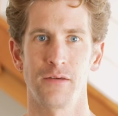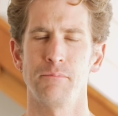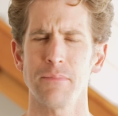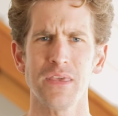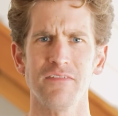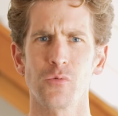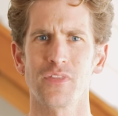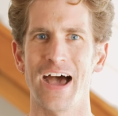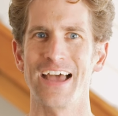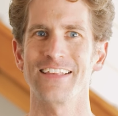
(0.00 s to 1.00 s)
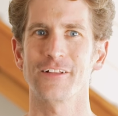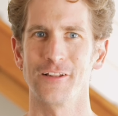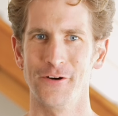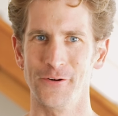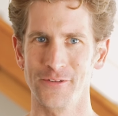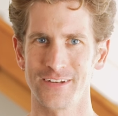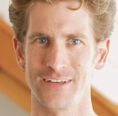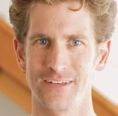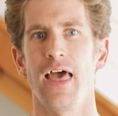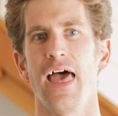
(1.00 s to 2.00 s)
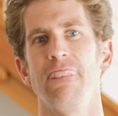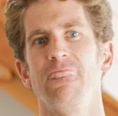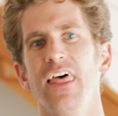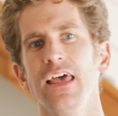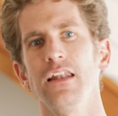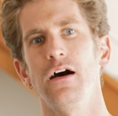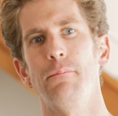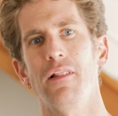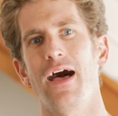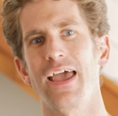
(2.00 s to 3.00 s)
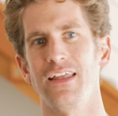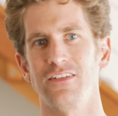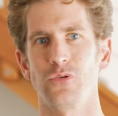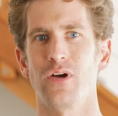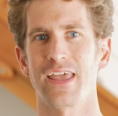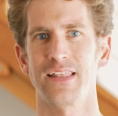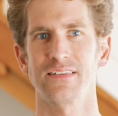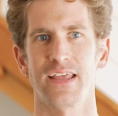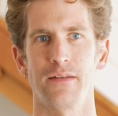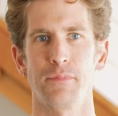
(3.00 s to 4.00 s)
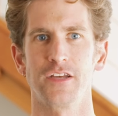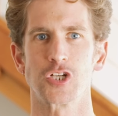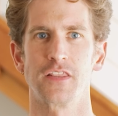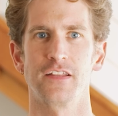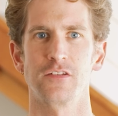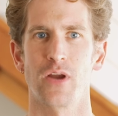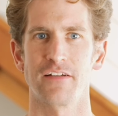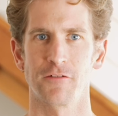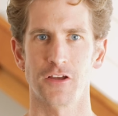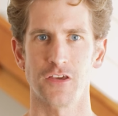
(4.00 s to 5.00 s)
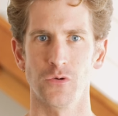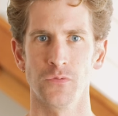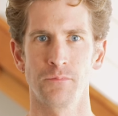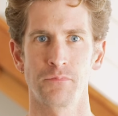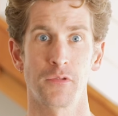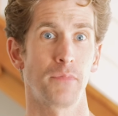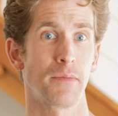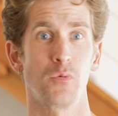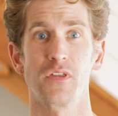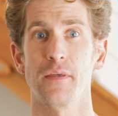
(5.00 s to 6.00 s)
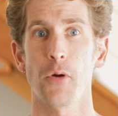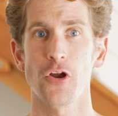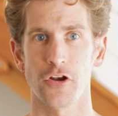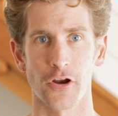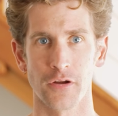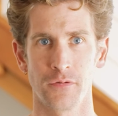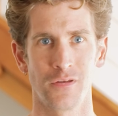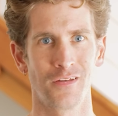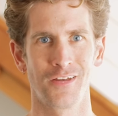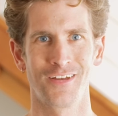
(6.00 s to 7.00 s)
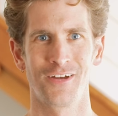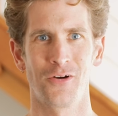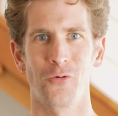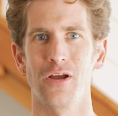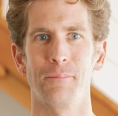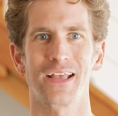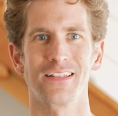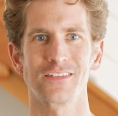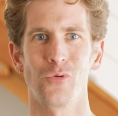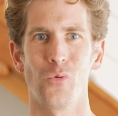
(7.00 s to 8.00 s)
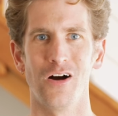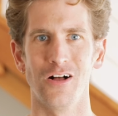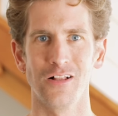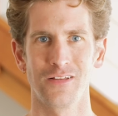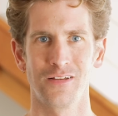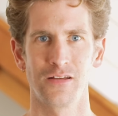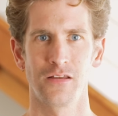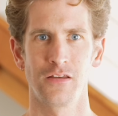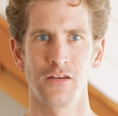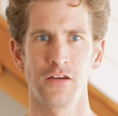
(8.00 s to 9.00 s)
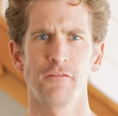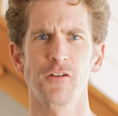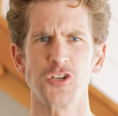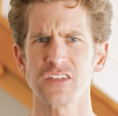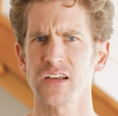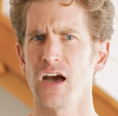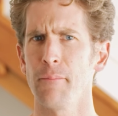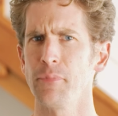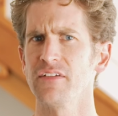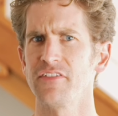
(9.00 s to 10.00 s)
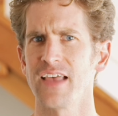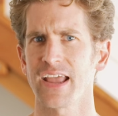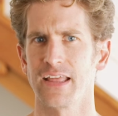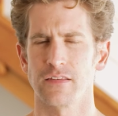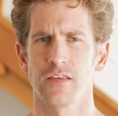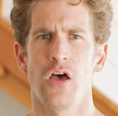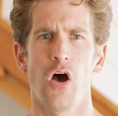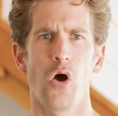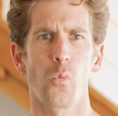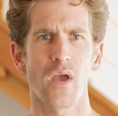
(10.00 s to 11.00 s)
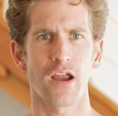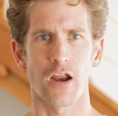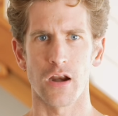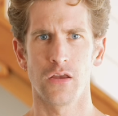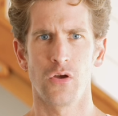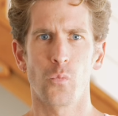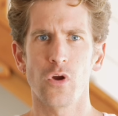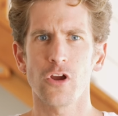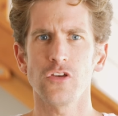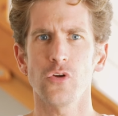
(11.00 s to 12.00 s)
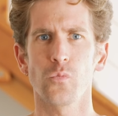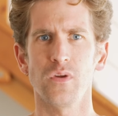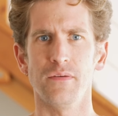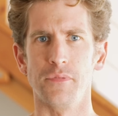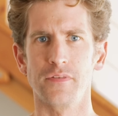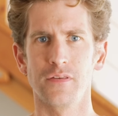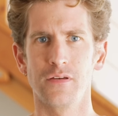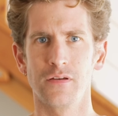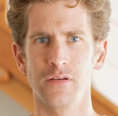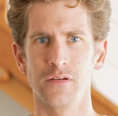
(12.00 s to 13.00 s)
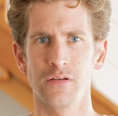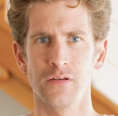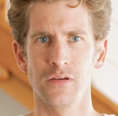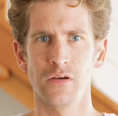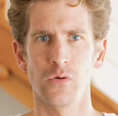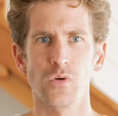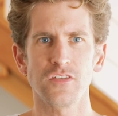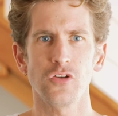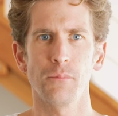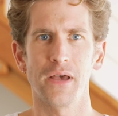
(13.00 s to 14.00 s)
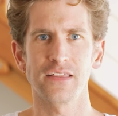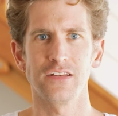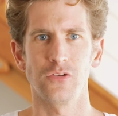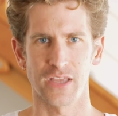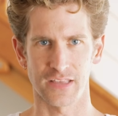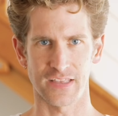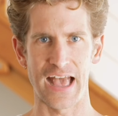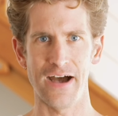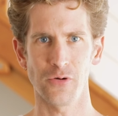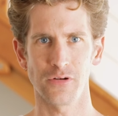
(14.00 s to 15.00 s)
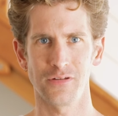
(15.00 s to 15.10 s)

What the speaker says: maybe even with eyes closed, and then apply it to a handstand position that's right for you, maybe with a partner or up against a wall. For just a couple of seconds, aware, where are your ribs? What's your belly doing? Is it out?